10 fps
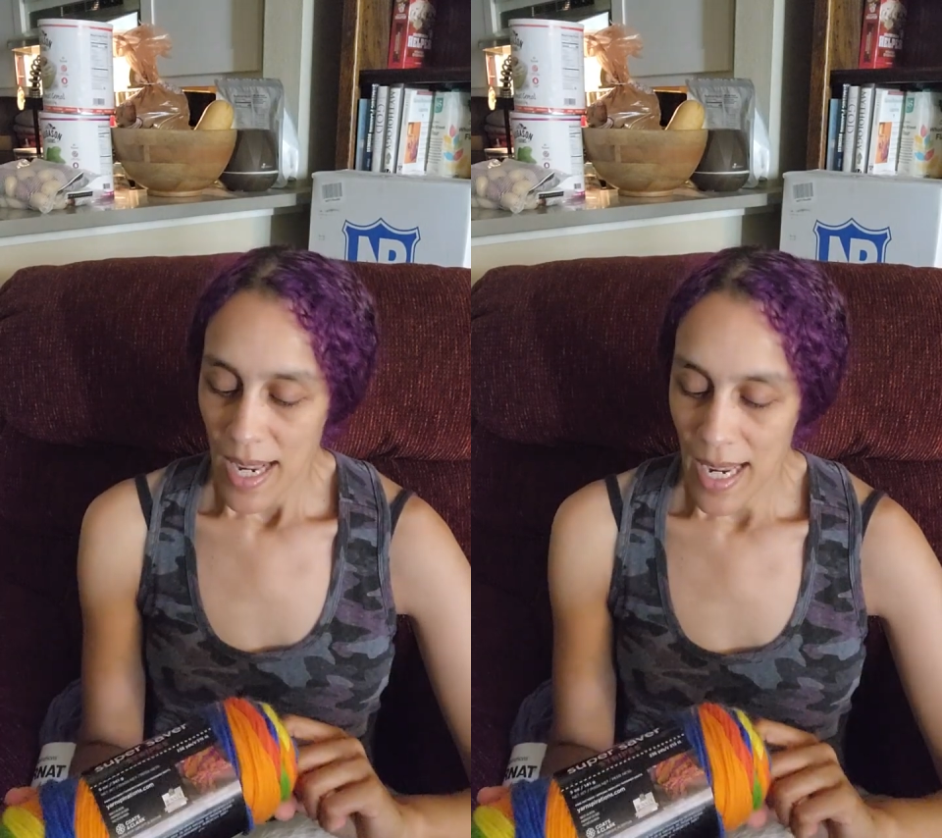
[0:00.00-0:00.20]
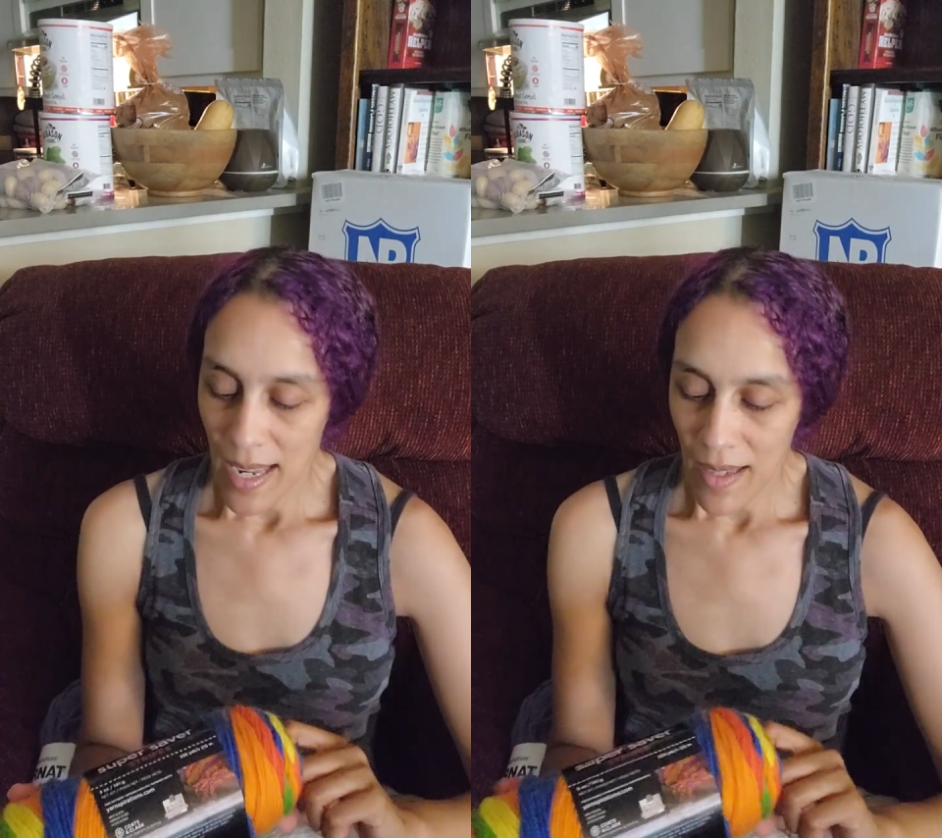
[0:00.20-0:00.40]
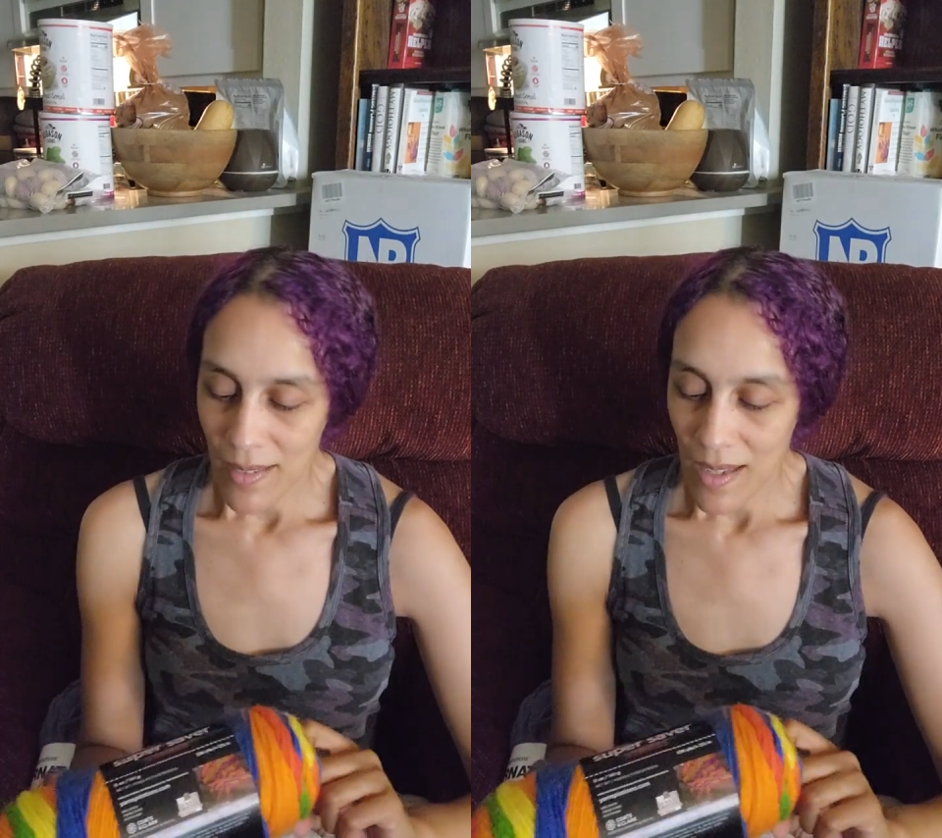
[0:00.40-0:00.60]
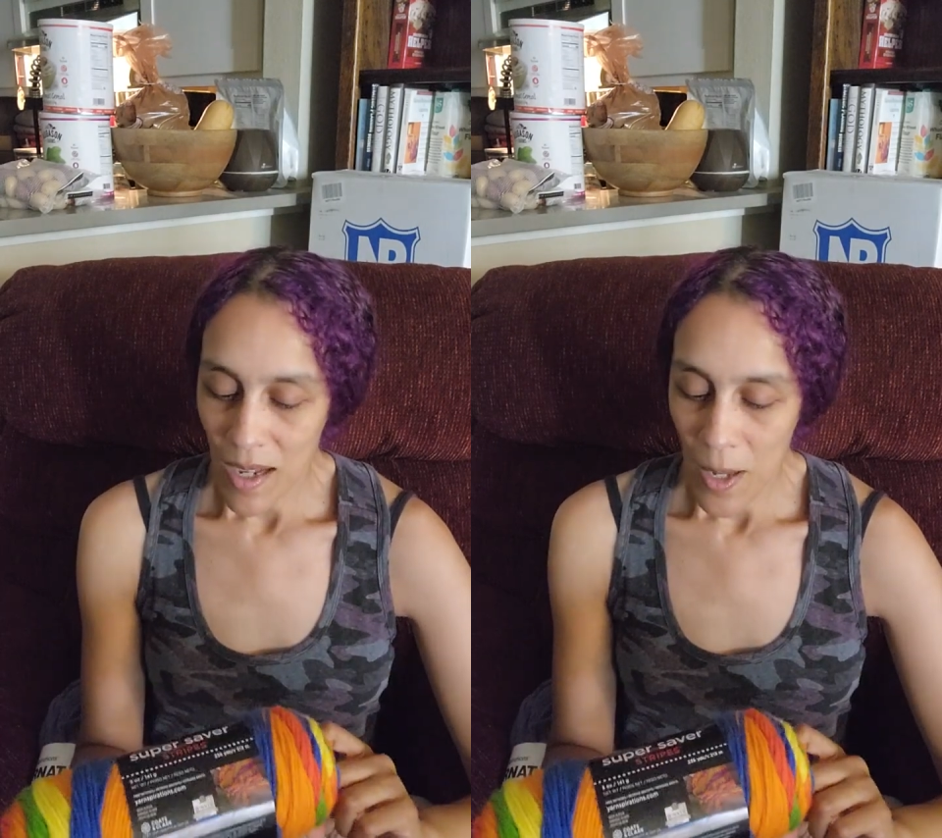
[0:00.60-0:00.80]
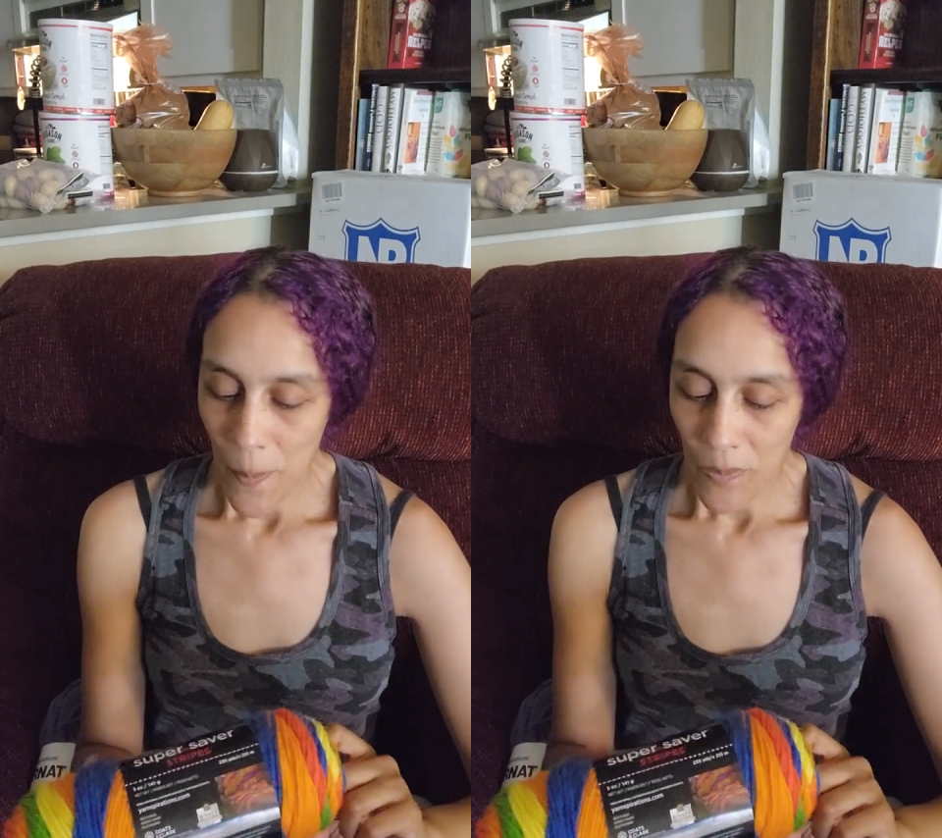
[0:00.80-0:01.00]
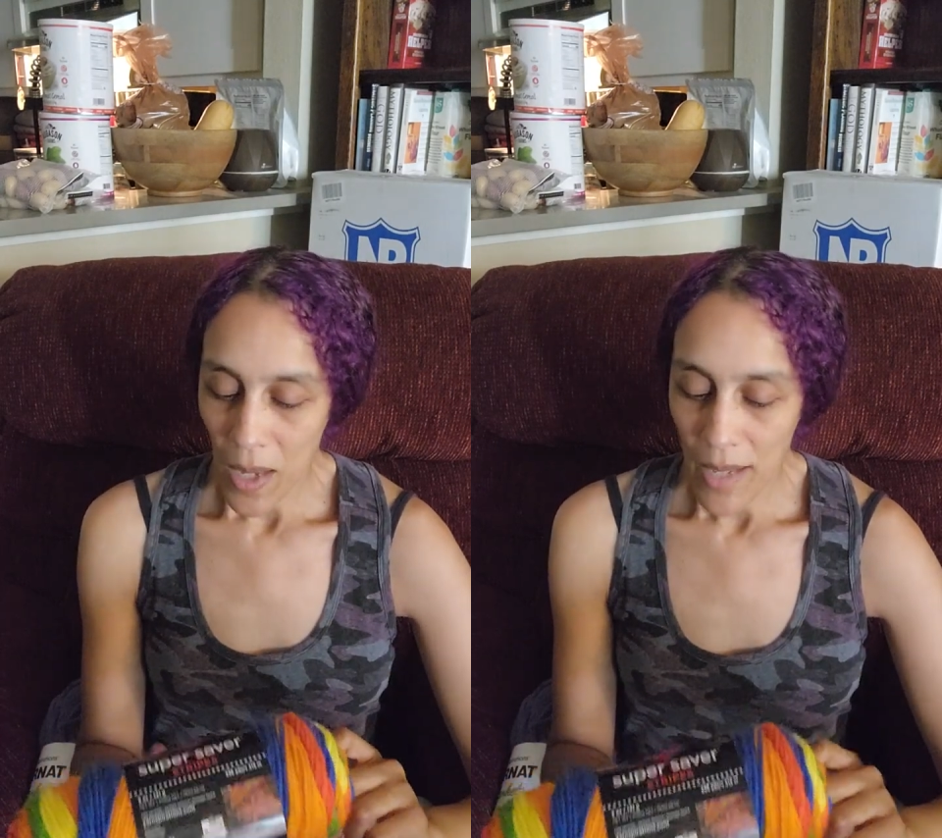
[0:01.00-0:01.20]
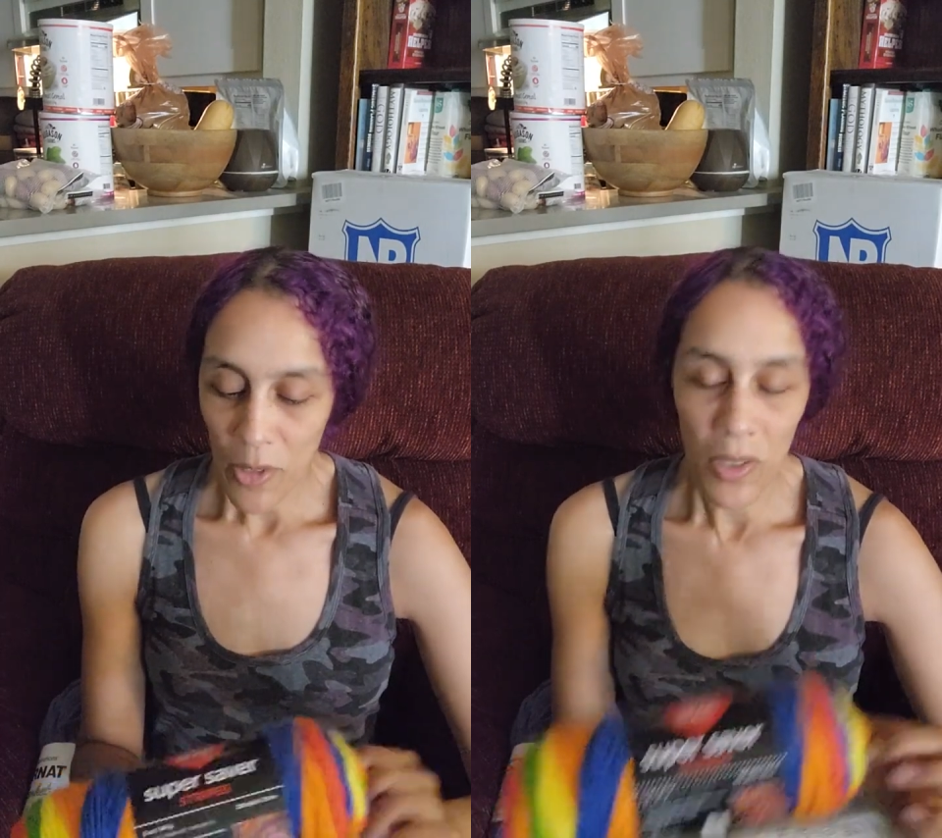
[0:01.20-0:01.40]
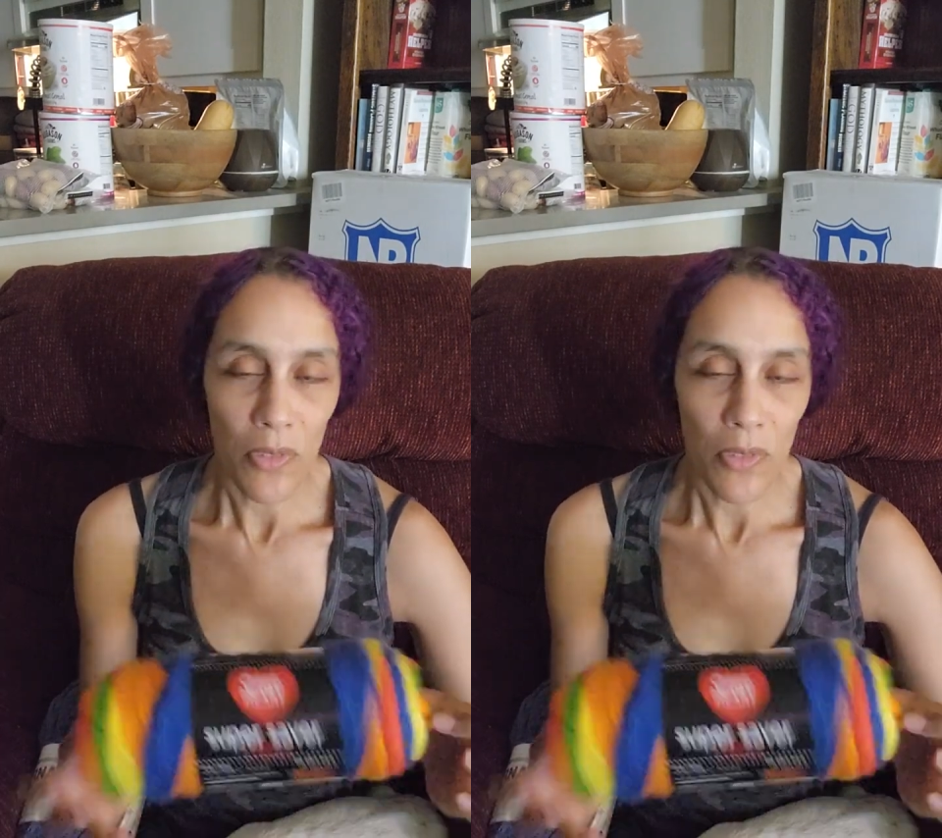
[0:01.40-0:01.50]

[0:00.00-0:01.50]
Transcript: And I've heard